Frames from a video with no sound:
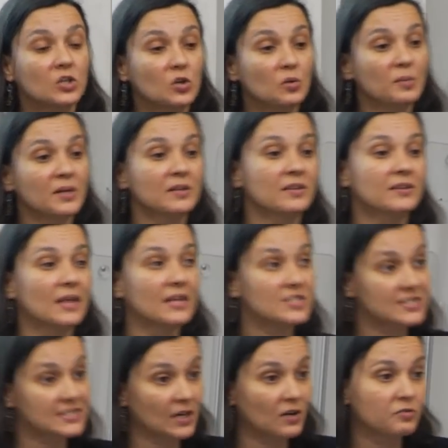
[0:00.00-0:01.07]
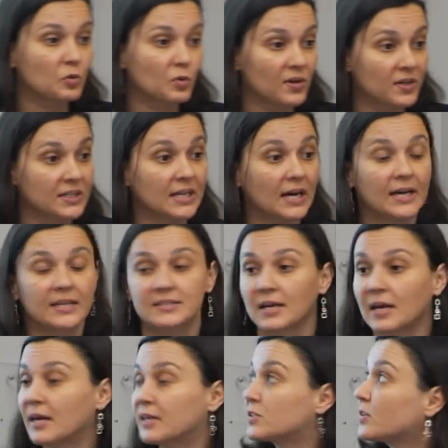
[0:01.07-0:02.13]
humans self-organize.
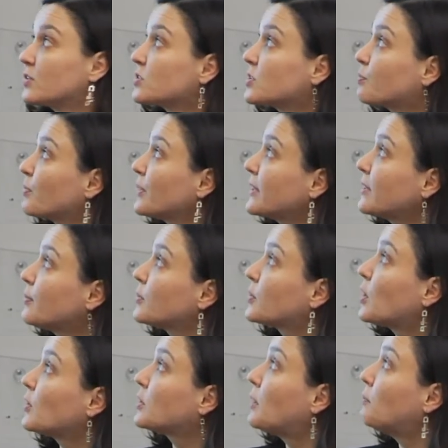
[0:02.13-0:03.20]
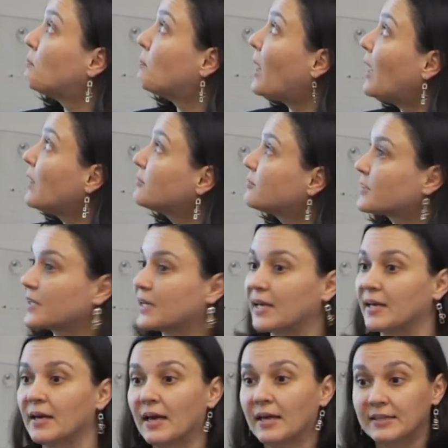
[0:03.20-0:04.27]
So there's a principle called
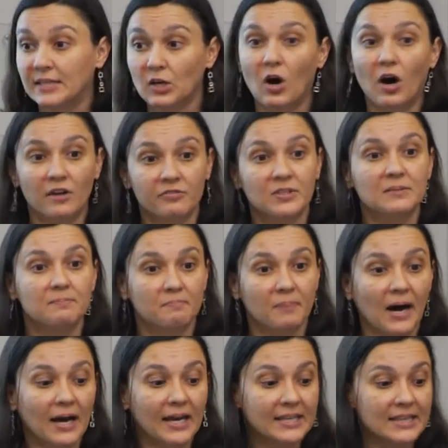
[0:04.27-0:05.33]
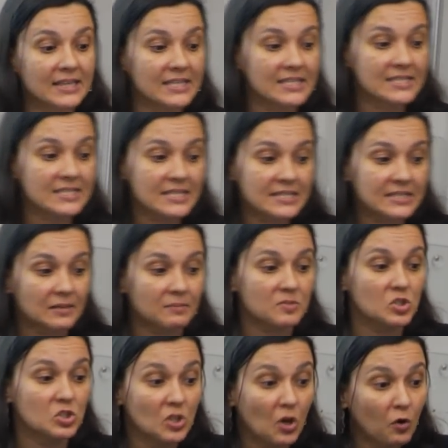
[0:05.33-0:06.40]
homophily that often binds these
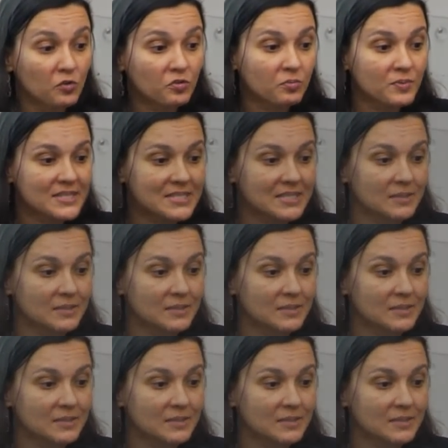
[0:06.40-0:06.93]
systems. Nodes with